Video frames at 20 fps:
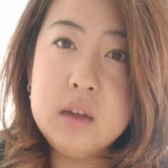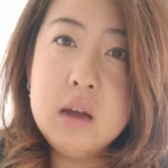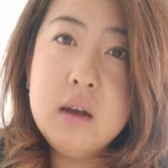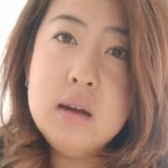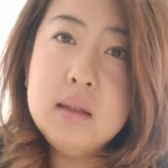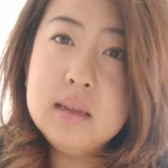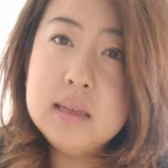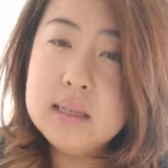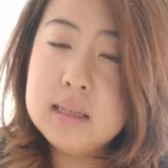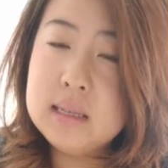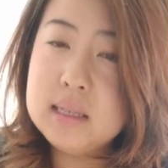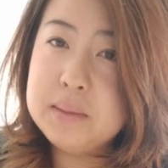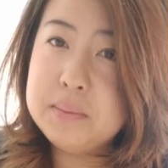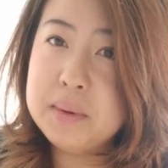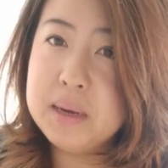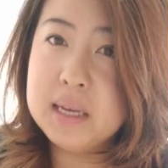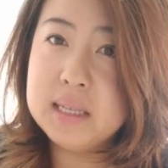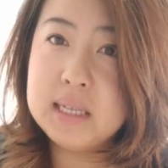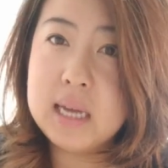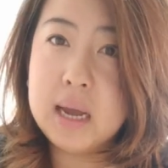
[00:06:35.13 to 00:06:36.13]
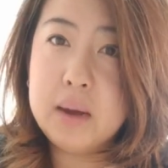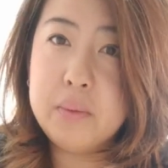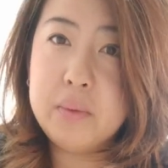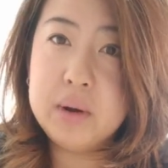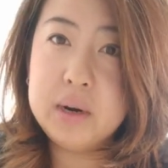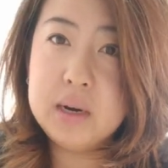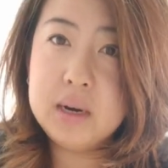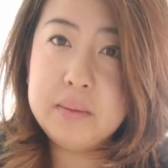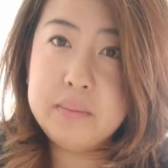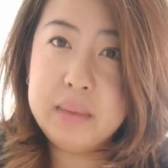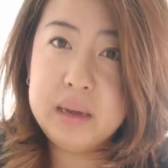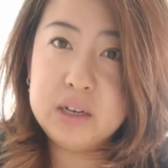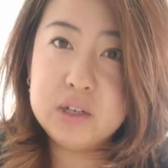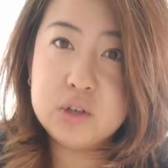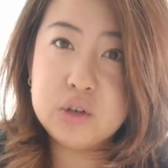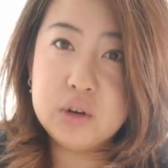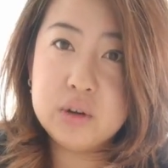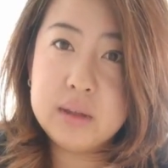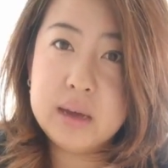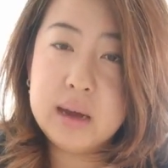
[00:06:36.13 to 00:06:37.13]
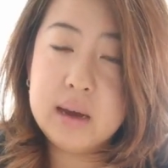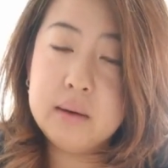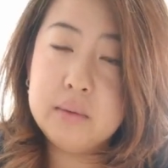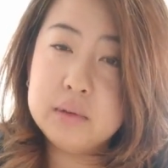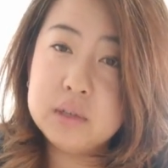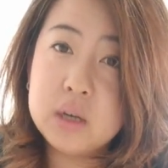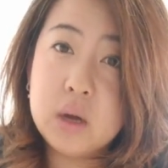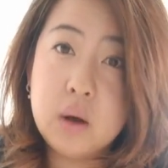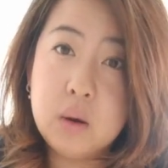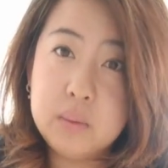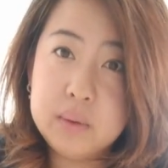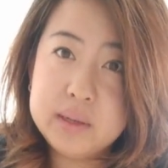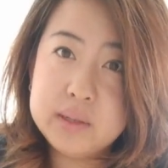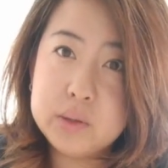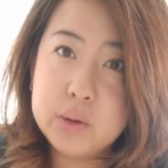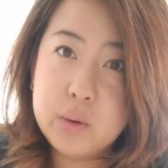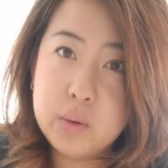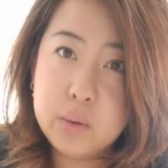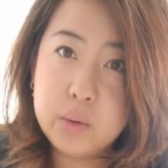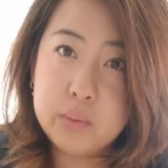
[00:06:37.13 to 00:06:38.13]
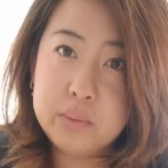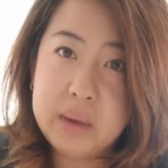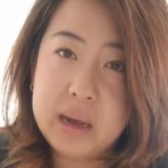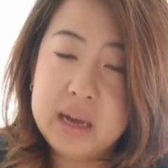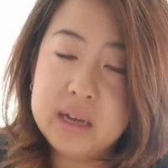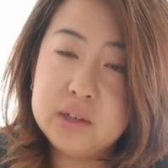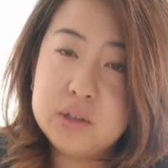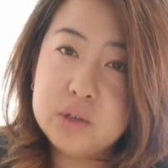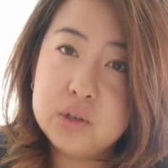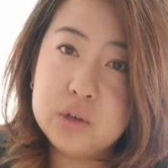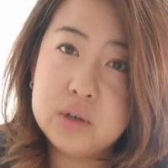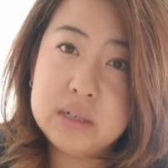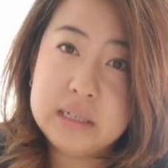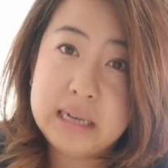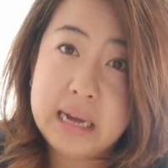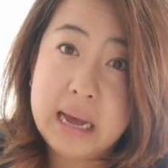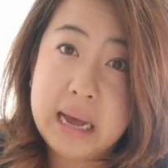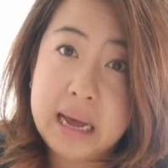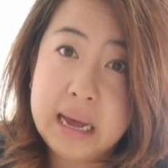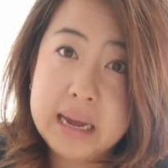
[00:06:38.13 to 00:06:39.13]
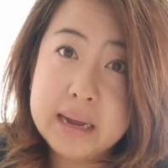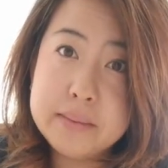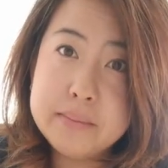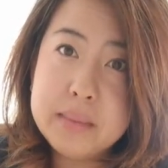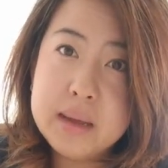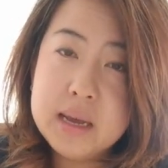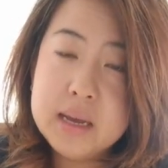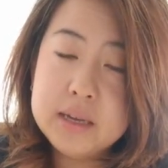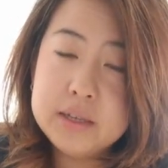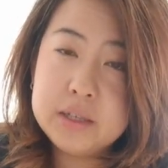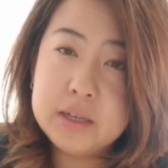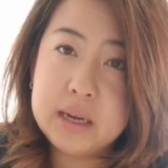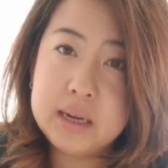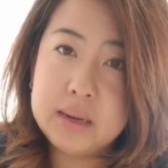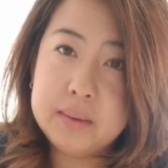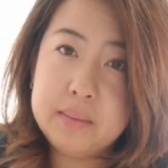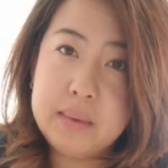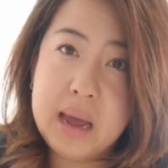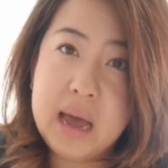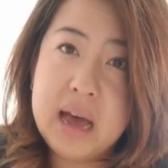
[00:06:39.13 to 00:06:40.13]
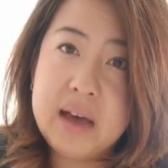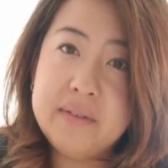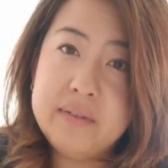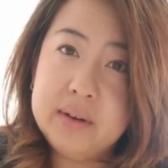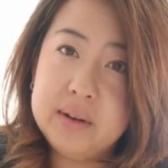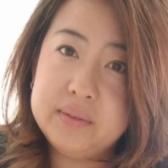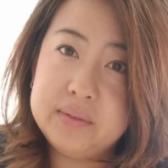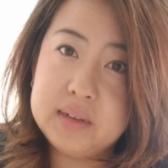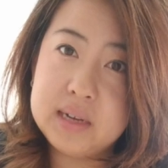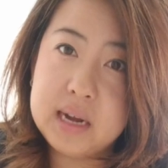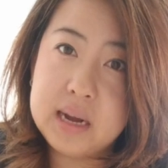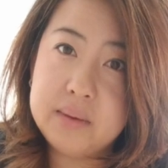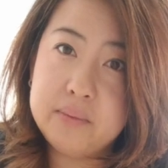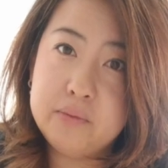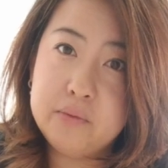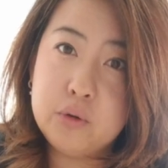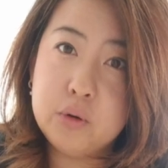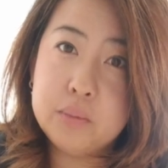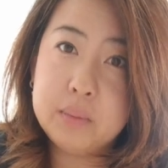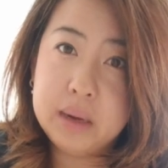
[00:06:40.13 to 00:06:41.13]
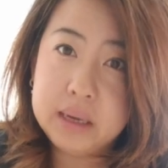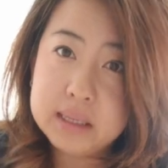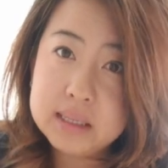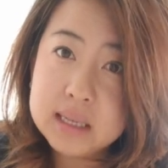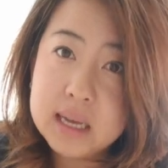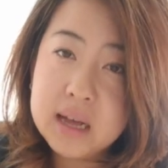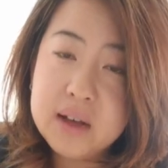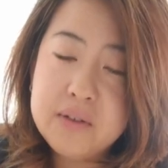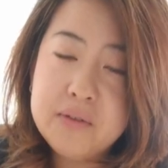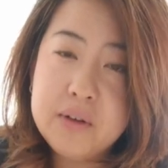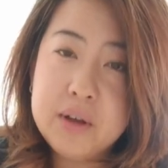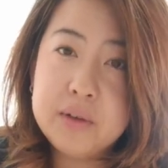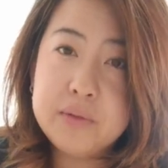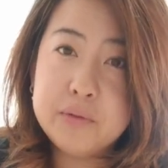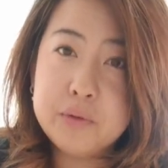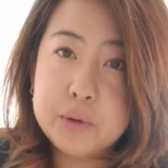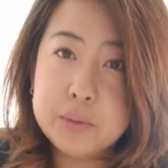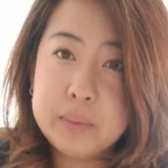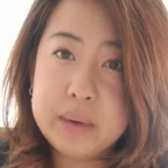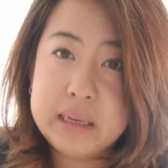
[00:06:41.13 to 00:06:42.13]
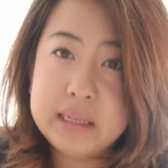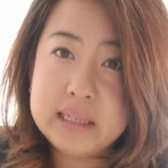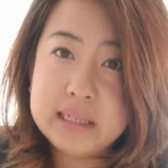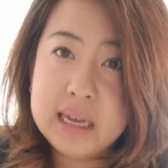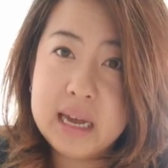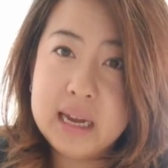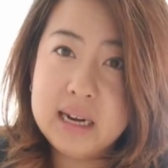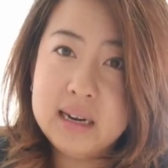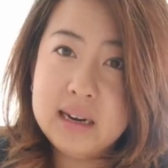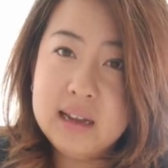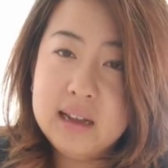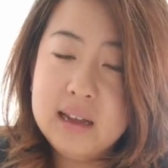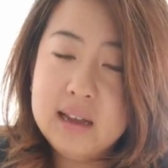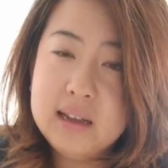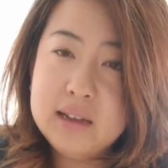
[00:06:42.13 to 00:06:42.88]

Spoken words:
on this list, because I wanted to make sure that I was always home at a certain time so I could have enough time for myself and for my son.